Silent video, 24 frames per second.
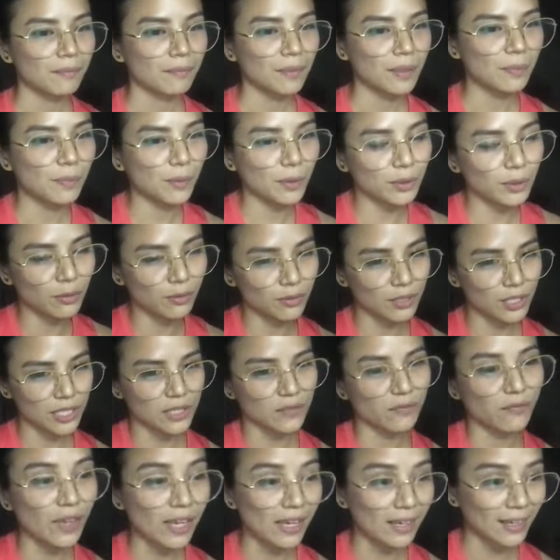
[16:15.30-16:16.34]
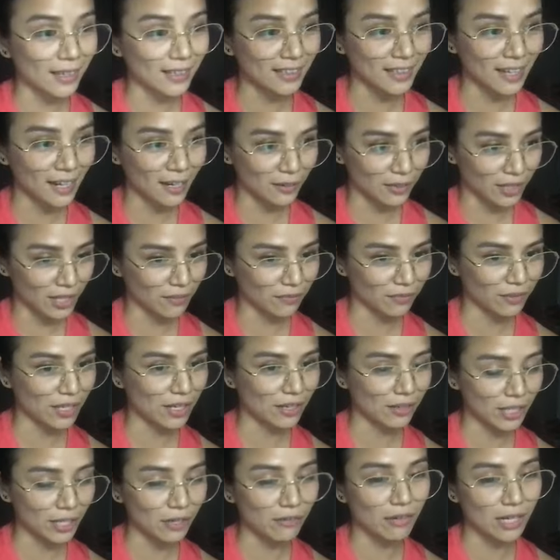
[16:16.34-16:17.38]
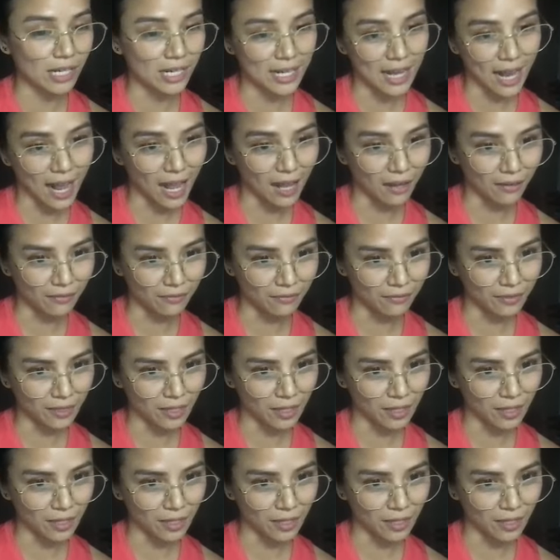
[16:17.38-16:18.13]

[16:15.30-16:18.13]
people don't just fake it, lalo na if they really have.